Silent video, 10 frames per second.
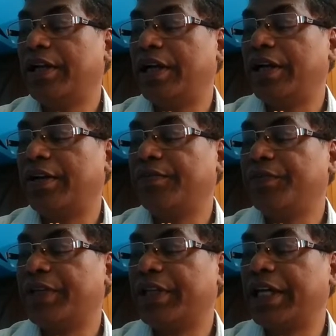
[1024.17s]

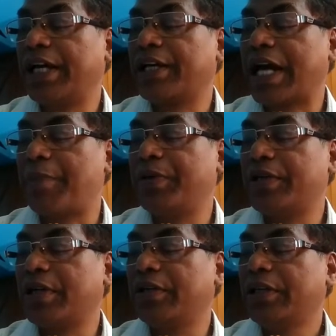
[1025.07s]
their
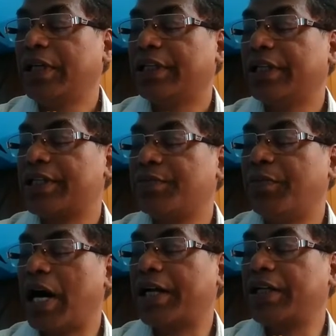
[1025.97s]
capital, thus
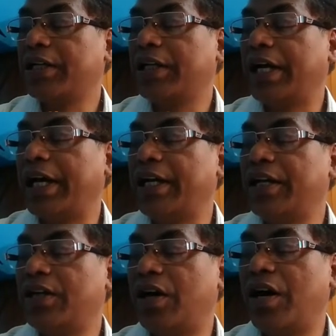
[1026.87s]
marking the
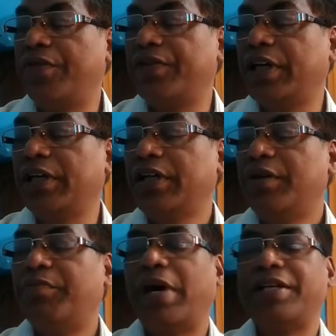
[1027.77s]
end of the
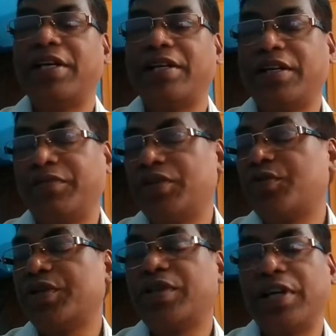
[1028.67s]
Byzantine. This
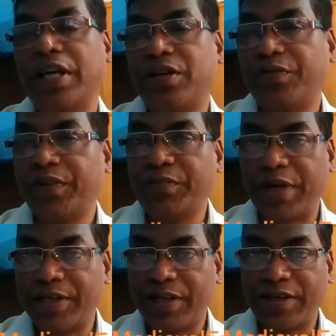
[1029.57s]
was the end of the
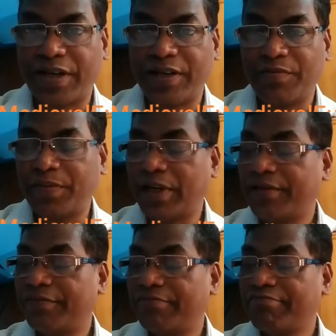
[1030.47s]
Byzantine Empire.
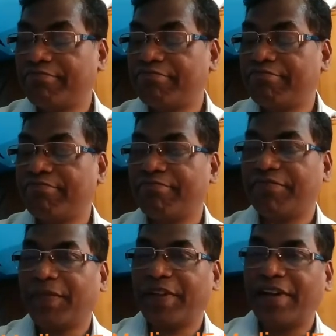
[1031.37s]

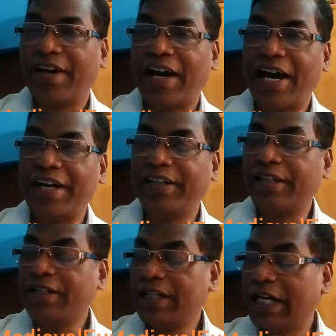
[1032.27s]
And
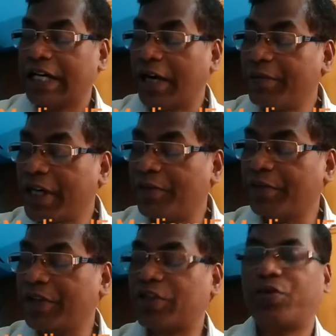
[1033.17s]
then coming up
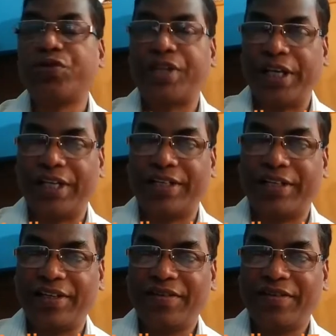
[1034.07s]
of the Crusades.